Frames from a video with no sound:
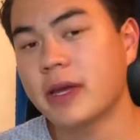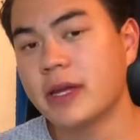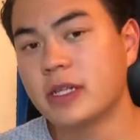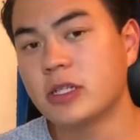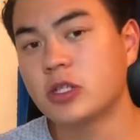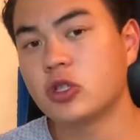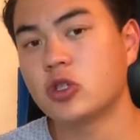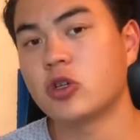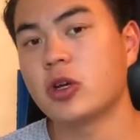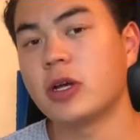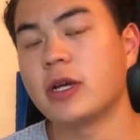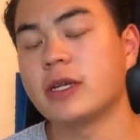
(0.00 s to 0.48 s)

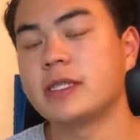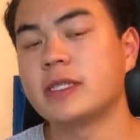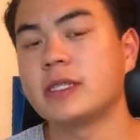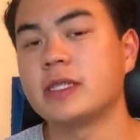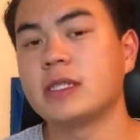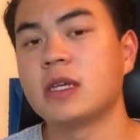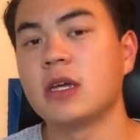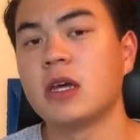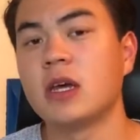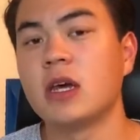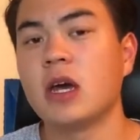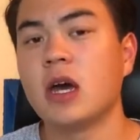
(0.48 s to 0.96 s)

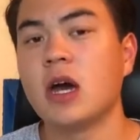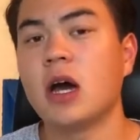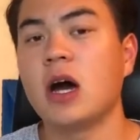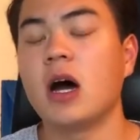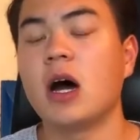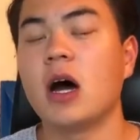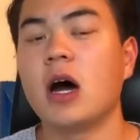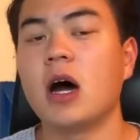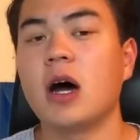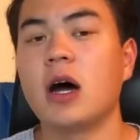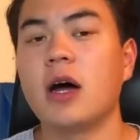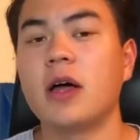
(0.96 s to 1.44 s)
interests.
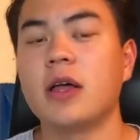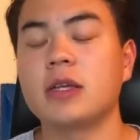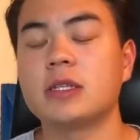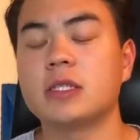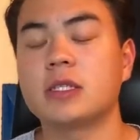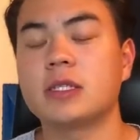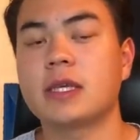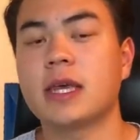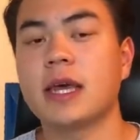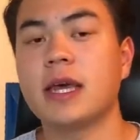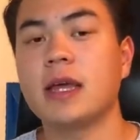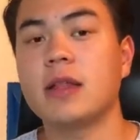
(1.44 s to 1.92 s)

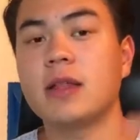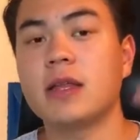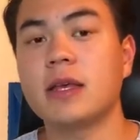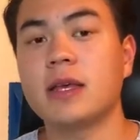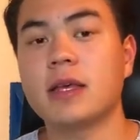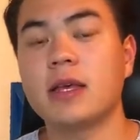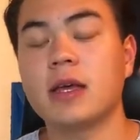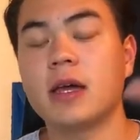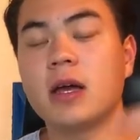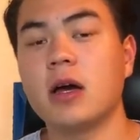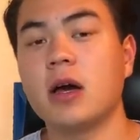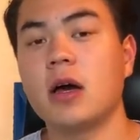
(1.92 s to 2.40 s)

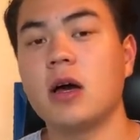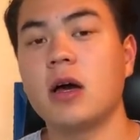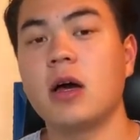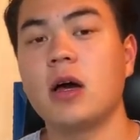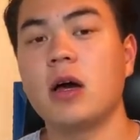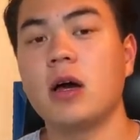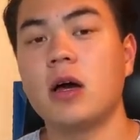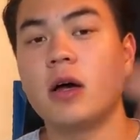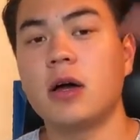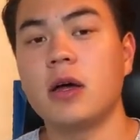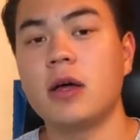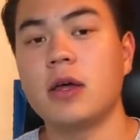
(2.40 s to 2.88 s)
Scaling
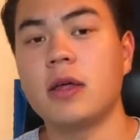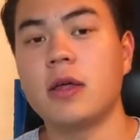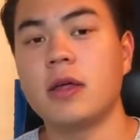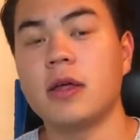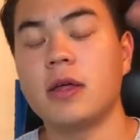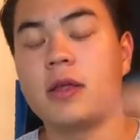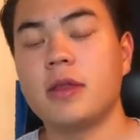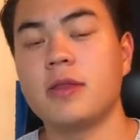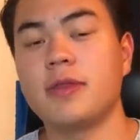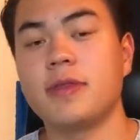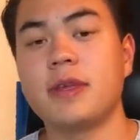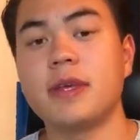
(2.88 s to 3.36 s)

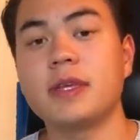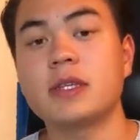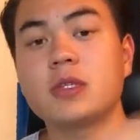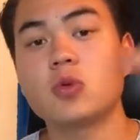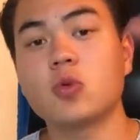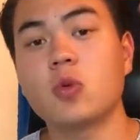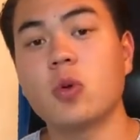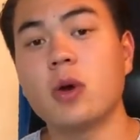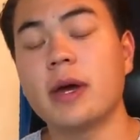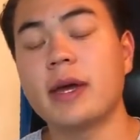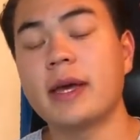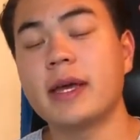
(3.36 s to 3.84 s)
this
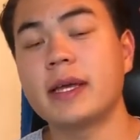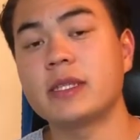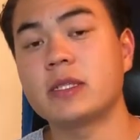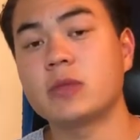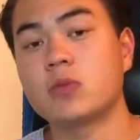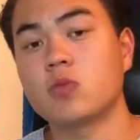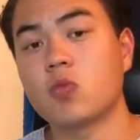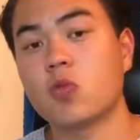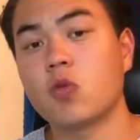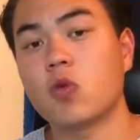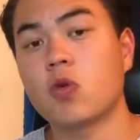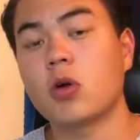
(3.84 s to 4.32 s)
way is
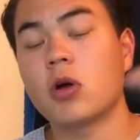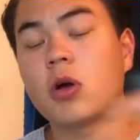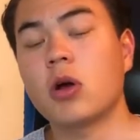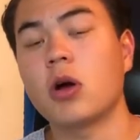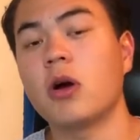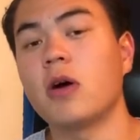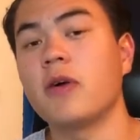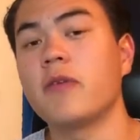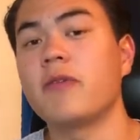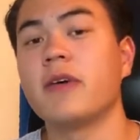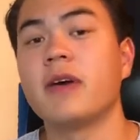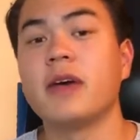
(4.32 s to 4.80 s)
more
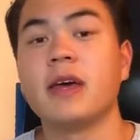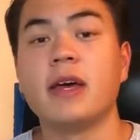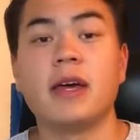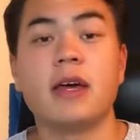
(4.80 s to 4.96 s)
of